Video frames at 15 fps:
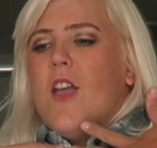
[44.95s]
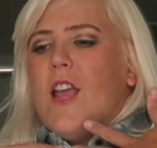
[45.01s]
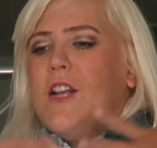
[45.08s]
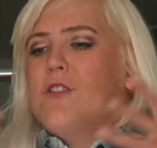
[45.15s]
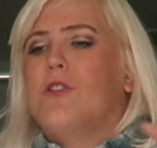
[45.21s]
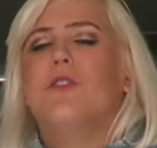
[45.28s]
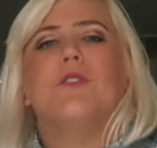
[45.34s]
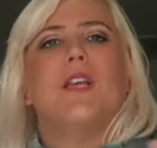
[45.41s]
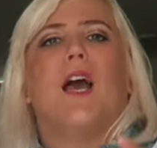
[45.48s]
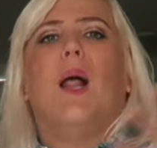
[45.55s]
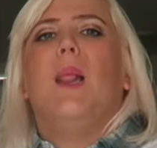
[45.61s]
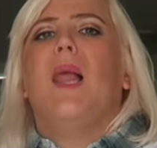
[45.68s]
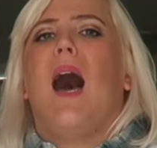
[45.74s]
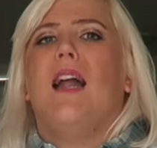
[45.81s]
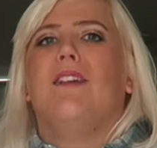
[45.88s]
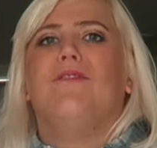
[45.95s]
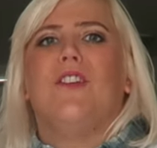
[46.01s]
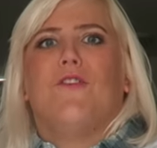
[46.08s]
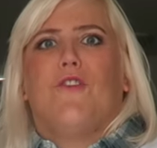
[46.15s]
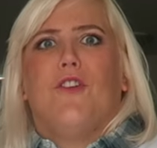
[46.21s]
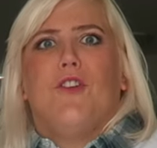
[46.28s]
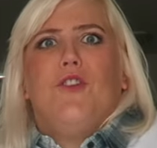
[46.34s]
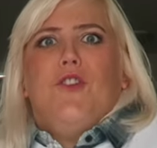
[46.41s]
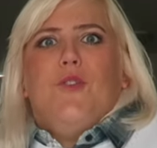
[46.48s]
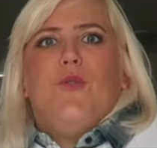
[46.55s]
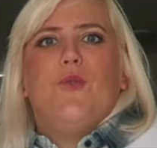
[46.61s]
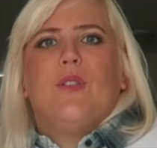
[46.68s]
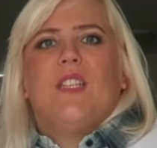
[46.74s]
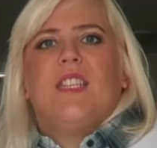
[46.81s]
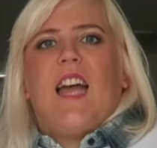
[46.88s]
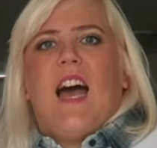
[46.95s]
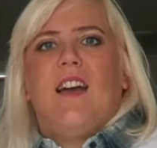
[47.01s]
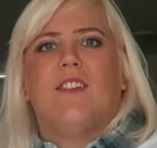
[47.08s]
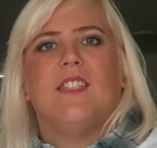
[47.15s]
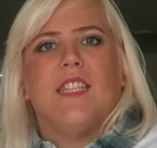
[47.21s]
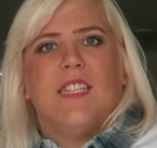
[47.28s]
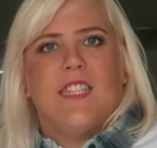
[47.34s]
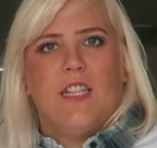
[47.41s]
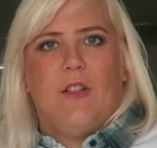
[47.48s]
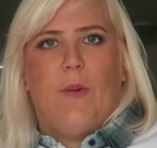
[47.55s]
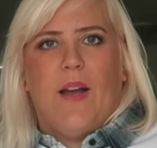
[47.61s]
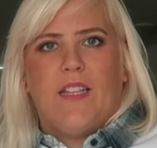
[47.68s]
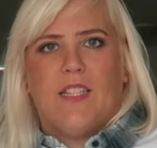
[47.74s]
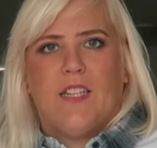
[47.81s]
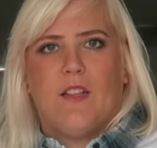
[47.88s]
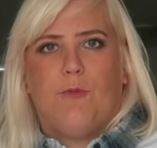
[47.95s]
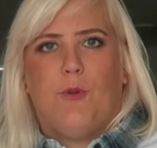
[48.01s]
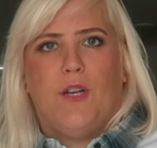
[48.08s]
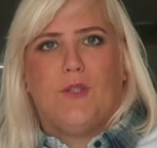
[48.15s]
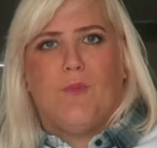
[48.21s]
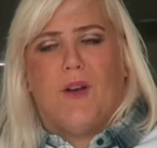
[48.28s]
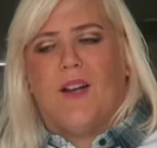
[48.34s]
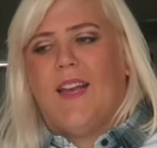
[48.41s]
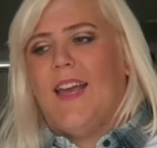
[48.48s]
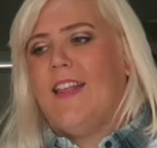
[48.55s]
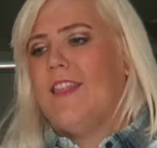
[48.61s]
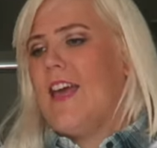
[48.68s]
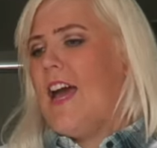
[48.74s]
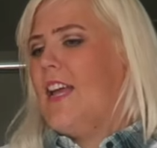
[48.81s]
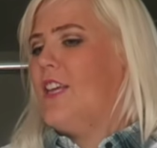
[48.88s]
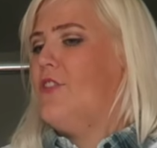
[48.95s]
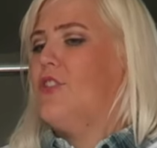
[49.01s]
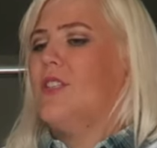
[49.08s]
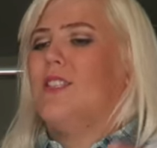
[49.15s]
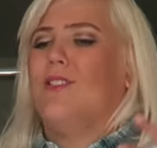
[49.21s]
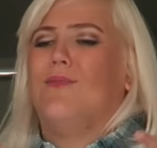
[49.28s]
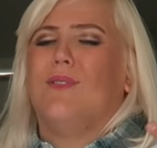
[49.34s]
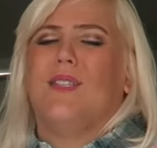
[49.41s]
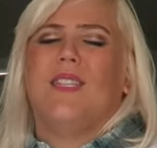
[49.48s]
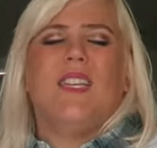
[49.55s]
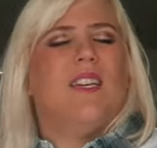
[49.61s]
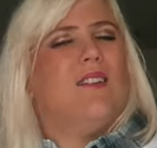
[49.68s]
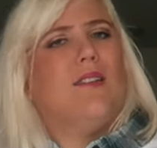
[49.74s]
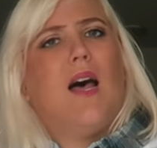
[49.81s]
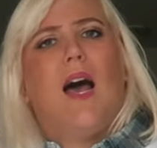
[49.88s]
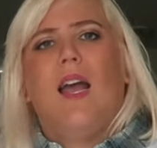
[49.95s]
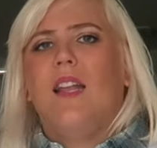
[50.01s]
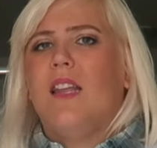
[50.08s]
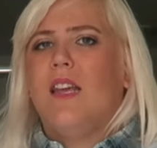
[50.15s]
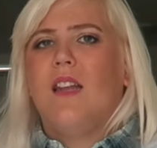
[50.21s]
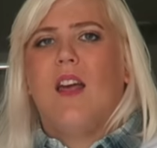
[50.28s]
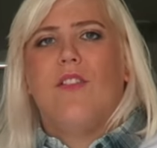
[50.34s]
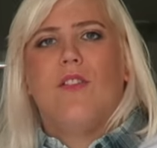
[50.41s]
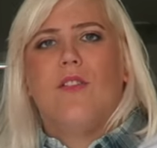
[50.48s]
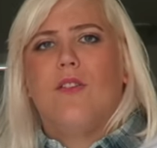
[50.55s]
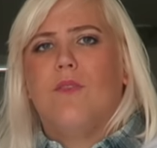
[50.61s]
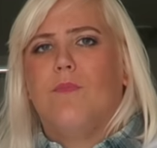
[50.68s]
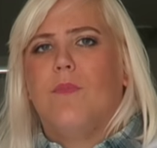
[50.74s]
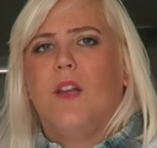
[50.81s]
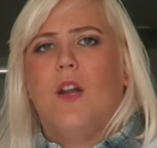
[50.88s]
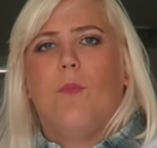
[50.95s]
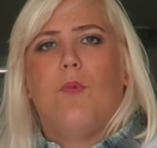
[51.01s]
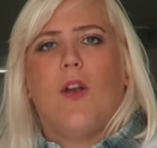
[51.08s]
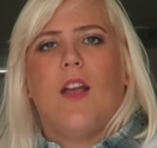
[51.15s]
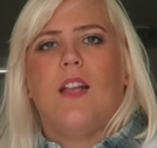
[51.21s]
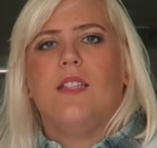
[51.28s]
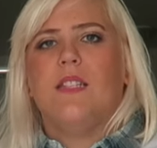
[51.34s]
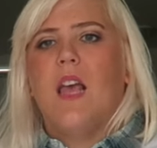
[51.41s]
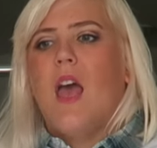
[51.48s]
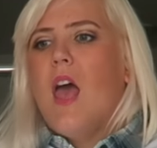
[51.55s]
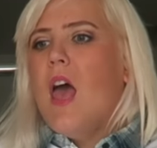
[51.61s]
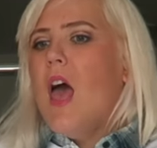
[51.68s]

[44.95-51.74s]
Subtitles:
introducing a lot of different new styles and silhouettes to the plus market that you just don't see a lot in other, you know, brands.